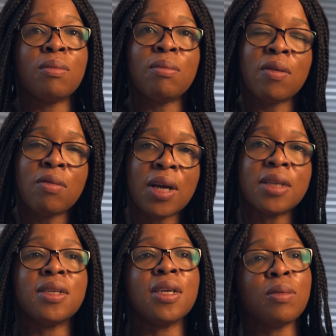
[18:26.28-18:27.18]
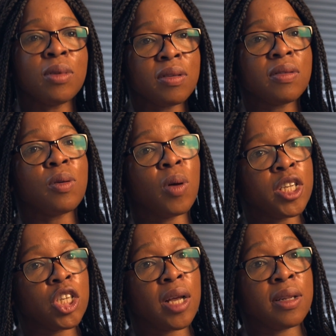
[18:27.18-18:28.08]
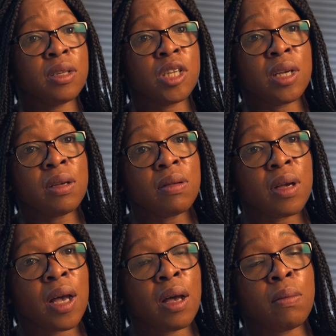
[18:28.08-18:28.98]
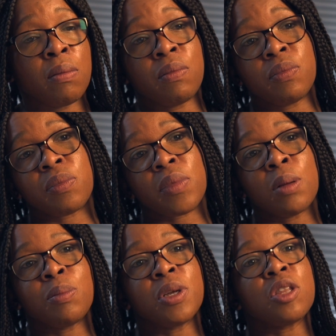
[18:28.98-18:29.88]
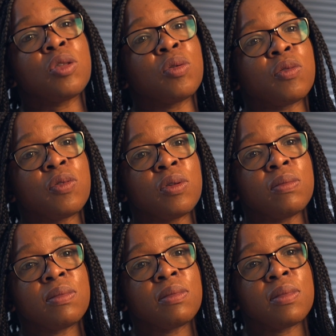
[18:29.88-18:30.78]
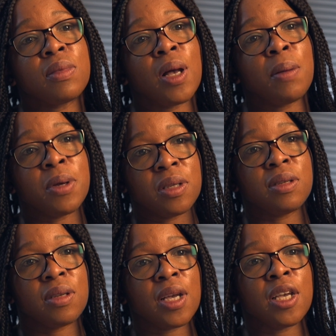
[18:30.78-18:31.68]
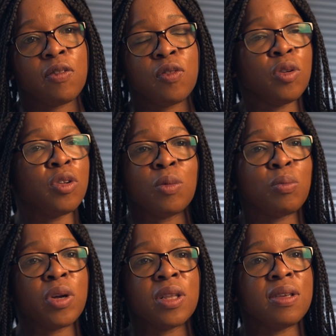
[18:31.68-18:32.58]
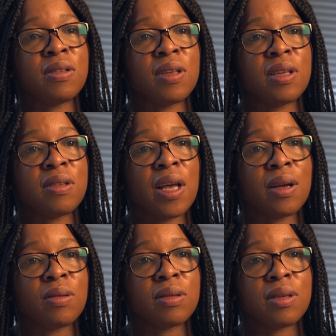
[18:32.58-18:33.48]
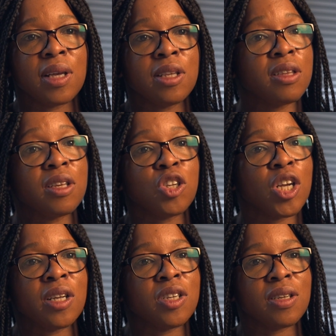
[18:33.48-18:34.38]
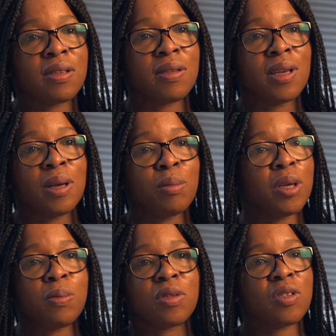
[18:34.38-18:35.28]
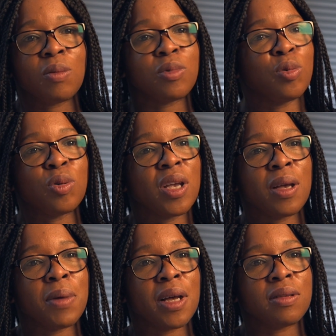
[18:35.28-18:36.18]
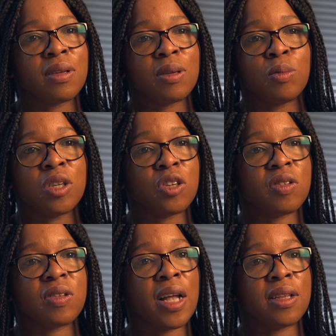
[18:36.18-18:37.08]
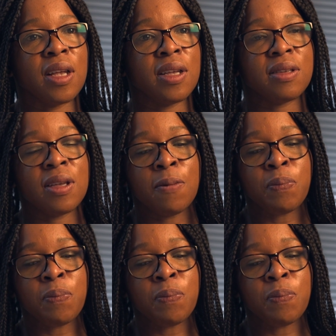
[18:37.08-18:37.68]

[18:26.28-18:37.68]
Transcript: My writing was quite challenging, but thoughtful. But if you don't bring these things out, nothing changes. People stop talking about it and we just stagnate